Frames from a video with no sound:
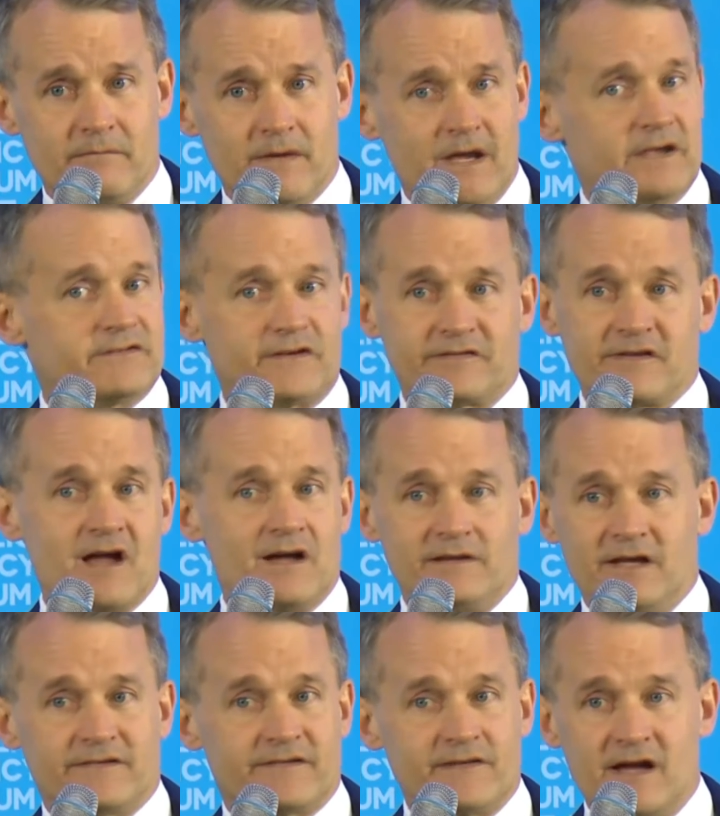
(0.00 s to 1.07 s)
It's not
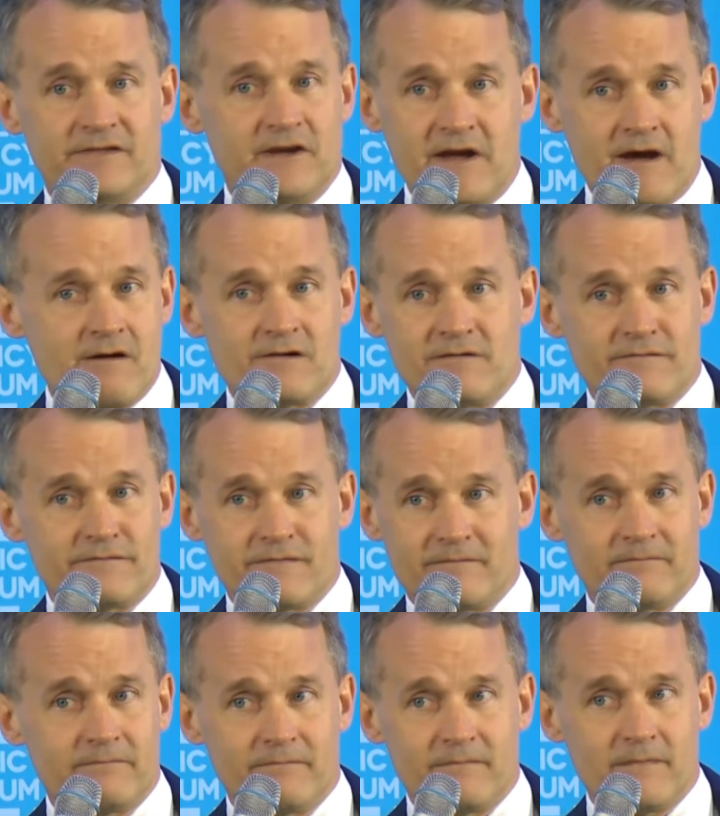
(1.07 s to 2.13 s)
the narrative.
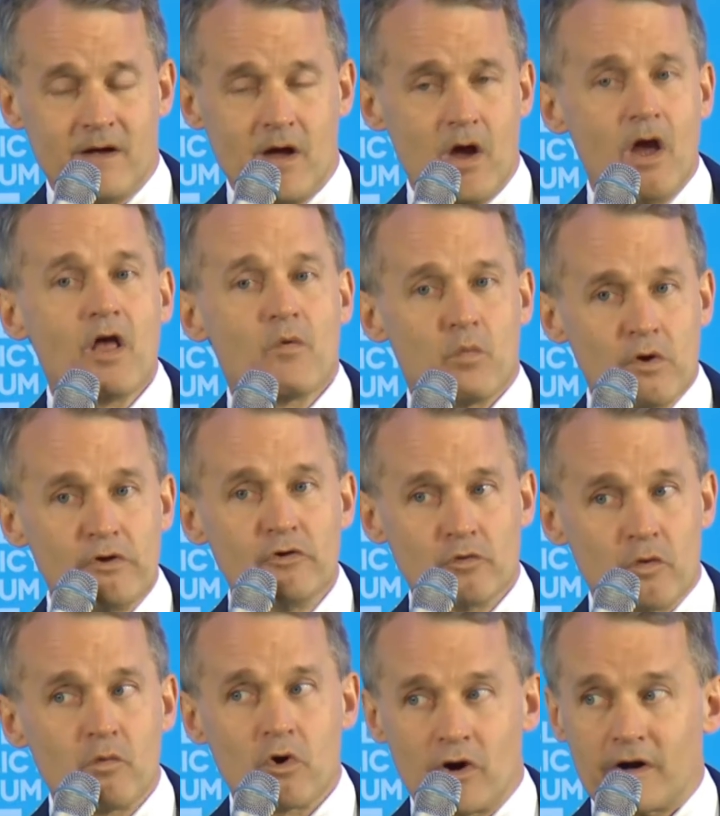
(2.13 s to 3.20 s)
We do the
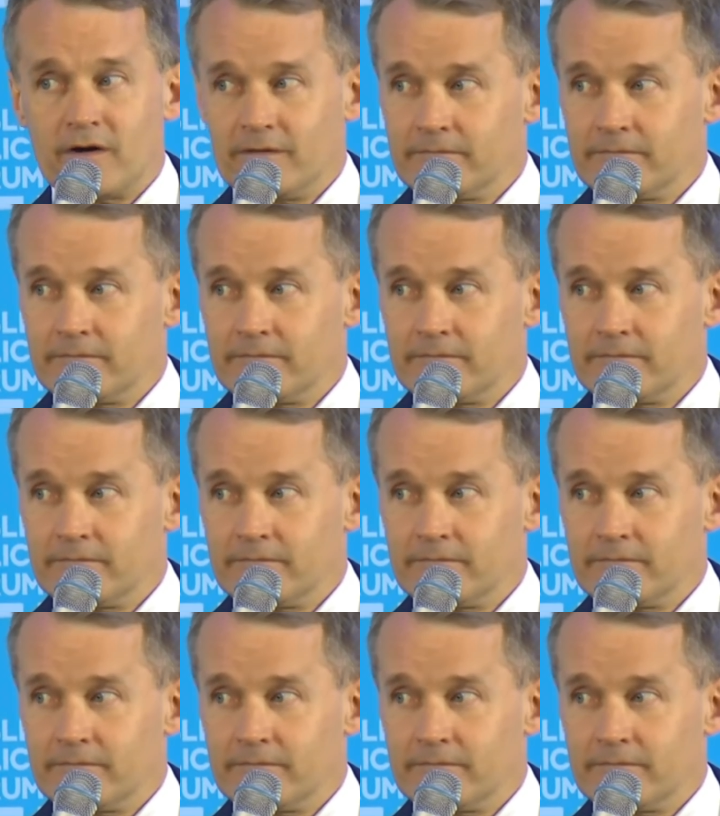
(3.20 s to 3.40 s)
work.